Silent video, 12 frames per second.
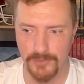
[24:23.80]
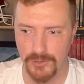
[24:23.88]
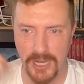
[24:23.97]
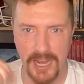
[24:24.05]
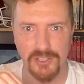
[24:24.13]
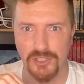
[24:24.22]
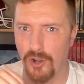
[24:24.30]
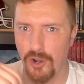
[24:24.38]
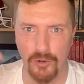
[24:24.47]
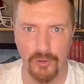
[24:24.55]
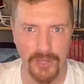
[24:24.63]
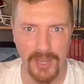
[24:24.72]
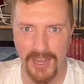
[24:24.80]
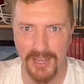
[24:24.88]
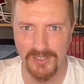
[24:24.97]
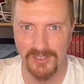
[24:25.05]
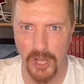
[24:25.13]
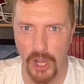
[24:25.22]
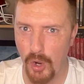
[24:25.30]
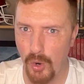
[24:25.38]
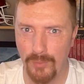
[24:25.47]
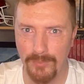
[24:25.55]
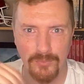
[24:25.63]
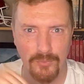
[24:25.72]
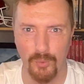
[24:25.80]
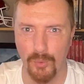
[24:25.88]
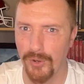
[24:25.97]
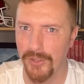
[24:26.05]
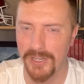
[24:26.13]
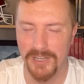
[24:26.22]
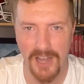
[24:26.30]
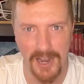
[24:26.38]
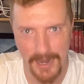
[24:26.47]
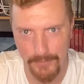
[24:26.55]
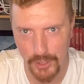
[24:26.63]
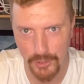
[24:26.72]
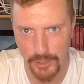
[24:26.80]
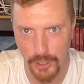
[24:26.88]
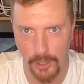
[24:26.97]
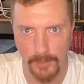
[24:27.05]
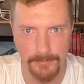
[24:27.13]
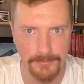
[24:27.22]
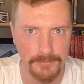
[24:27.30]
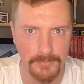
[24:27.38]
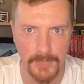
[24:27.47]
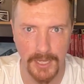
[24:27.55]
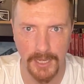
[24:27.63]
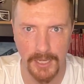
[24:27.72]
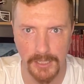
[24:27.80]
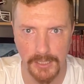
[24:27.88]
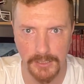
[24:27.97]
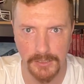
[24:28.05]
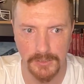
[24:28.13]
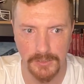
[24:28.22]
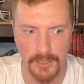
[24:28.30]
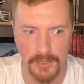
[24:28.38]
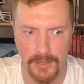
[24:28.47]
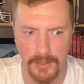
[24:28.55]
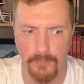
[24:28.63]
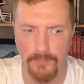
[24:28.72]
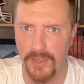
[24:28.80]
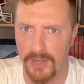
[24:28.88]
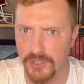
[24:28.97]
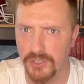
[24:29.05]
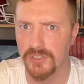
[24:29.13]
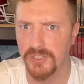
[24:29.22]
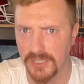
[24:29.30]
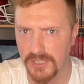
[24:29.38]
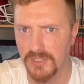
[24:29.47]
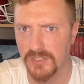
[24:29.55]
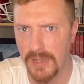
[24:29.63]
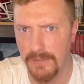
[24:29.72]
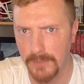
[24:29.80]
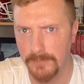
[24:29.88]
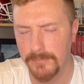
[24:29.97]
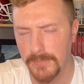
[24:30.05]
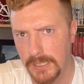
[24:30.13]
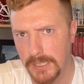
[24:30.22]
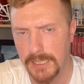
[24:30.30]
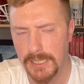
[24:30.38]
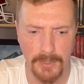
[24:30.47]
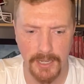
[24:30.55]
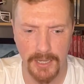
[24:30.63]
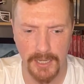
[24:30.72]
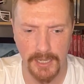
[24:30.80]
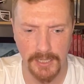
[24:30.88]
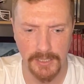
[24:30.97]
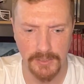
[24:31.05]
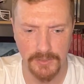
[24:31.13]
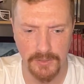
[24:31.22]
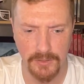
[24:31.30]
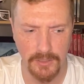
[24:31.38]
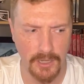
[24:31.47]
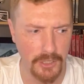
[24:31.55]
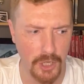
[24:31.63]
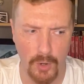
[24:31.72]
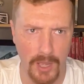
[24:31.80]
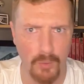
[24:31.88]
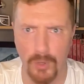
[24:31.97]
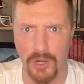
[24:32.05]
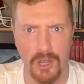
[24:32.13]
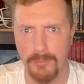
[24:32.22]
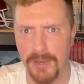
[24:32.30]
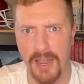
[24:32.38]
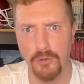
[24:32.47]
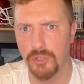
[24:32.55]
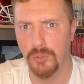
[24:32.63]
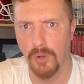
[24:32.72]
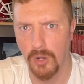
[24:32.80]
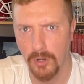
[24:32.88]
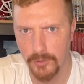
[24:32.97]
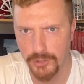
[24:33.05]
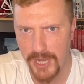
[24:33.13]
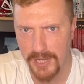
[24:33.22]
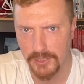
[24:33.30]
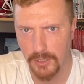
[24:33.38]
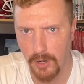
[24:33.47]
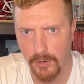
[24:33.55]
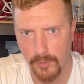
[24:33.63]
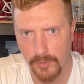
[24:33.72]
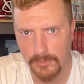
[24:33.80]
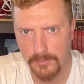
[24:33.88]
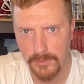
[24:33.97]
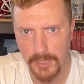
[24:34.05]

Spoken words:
Jackson Arnold and co. really did not have a good year. And they finished 6-7. And, I don't want to come down too hard on Jackson Arnold.